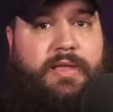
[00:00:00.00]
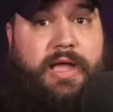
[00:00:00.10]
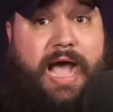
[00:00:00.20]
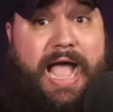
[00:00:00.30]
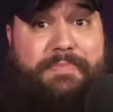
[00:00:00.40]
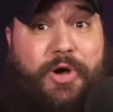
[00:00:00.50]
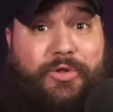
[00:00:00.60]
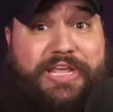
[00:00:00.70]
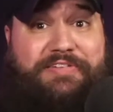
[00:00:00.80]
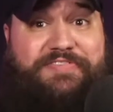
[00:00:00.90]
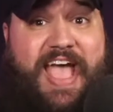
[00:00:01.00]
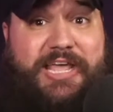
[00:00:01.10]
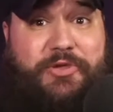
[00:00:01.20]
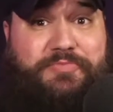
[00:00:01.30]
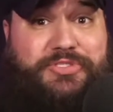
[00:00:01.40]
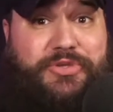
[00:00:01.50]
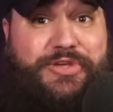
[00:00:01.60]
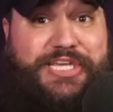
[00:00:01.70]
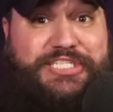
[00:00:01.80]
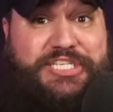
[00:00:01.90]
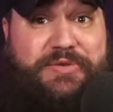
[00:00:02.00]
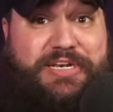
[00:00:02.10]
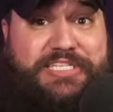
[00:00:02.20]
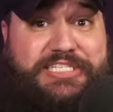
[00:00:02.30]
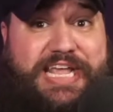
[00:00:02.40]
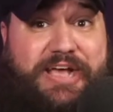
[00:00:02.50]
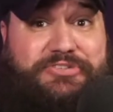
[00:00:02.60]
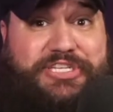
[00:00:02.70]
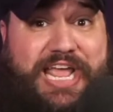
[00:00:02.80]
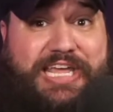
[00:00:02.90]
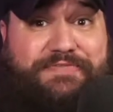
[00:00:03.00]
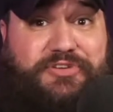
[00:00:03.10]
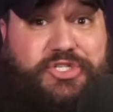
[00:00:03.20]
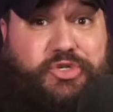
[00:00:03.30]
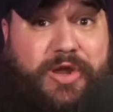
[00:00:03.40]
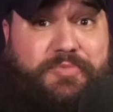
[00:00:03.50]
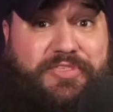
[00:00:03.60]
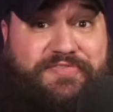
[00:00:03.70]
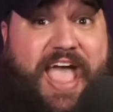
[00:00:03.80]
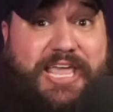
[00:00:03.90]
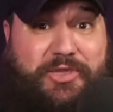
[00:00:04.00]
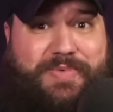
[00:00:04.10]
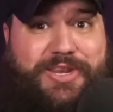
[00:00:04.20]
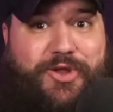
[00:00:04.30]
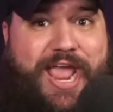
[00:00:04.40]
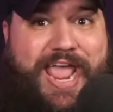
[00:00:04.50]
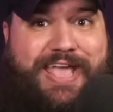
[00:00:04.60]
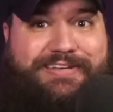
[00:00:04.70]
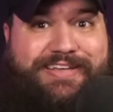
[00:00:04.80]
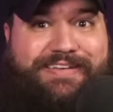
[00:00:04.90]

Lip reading: I'm holding a vacuum so you can see what it sounds like if you stream with a vacuum in your hand.